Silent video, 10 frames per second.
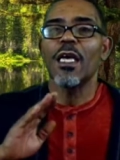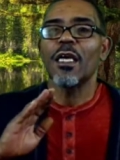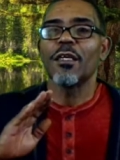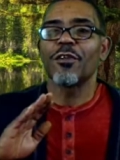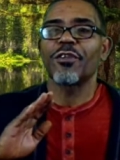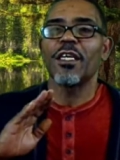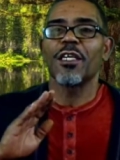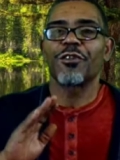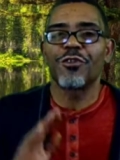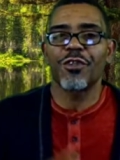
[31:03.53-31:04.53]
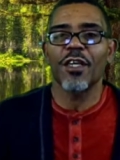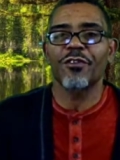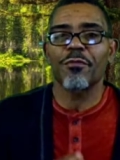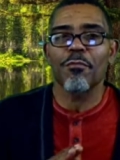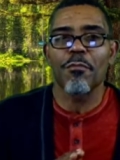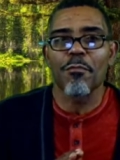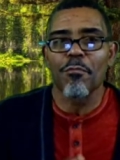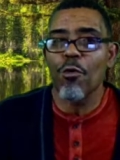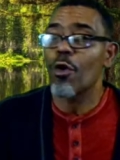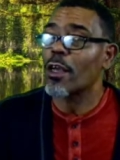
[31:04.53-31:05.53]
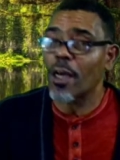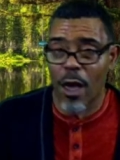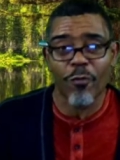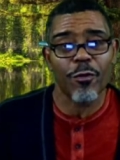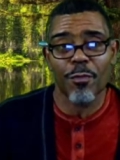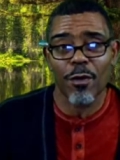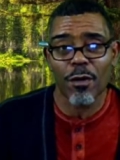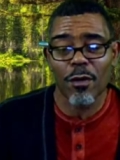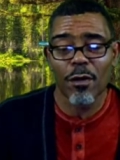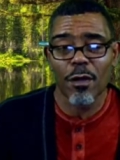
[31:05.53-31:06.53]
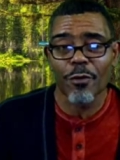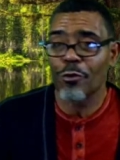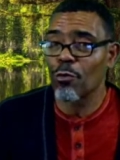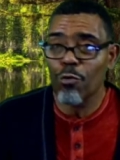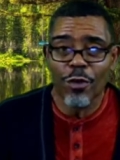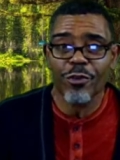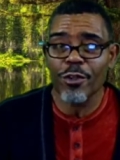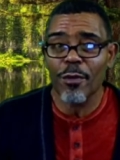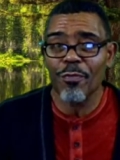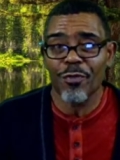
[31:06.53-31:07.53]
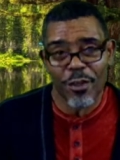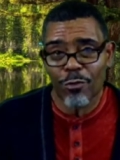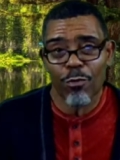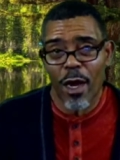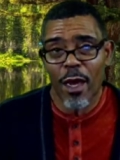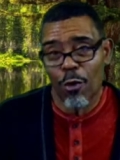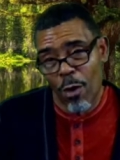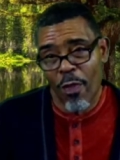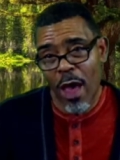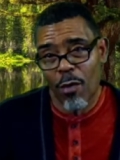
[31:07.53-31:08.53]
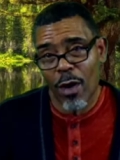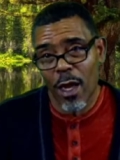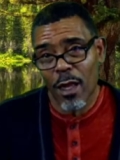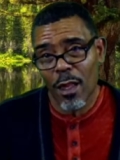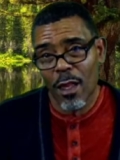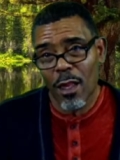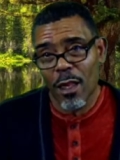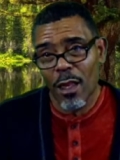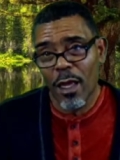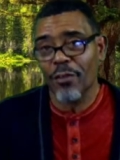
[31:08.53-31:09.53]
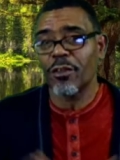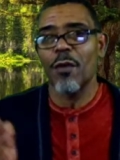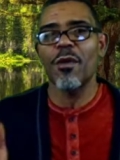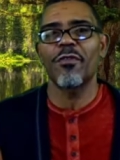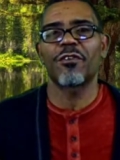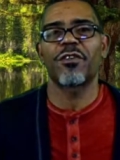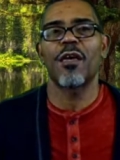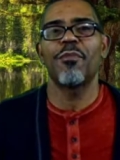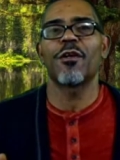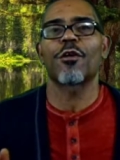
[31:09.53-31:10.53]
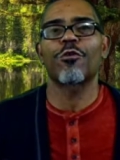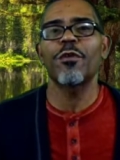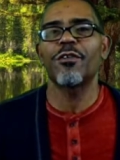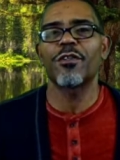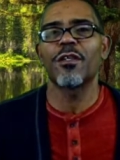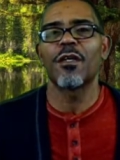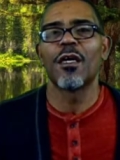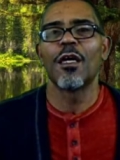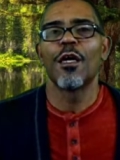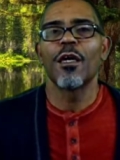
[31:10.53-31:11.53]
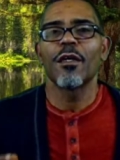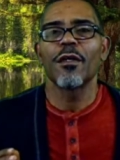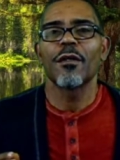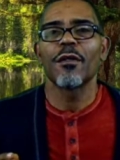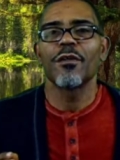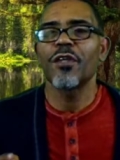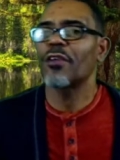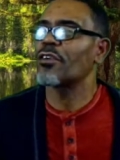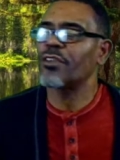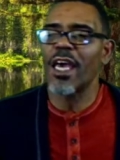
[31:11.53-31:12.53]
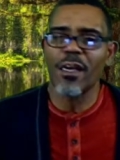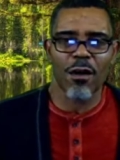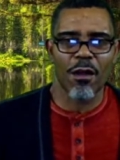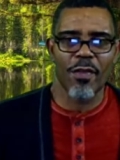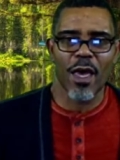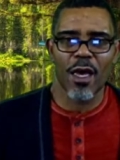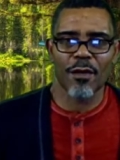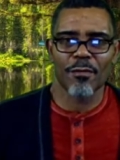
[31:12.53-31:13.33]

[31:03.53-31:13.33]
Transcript: You see, it's just more comfortable to worship this way or that way. And some even say being a Christian doesn't take all that.